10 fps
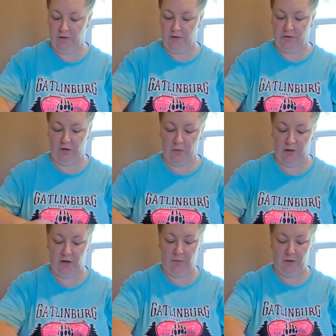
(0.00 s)
There's no
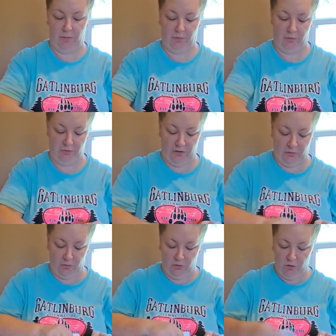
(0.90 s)
air bubbles,
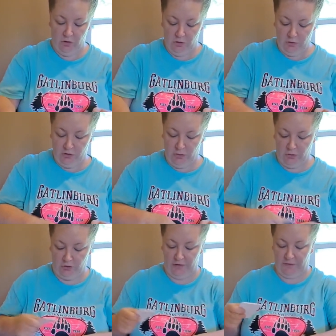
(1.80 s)
no
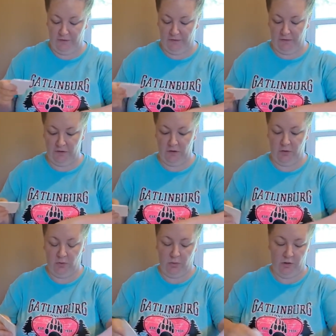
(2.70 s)
creases,
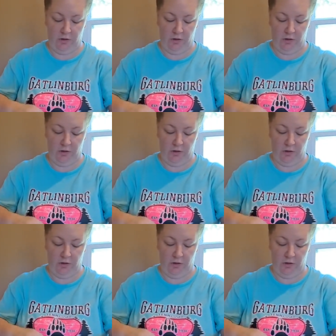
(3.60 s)
no,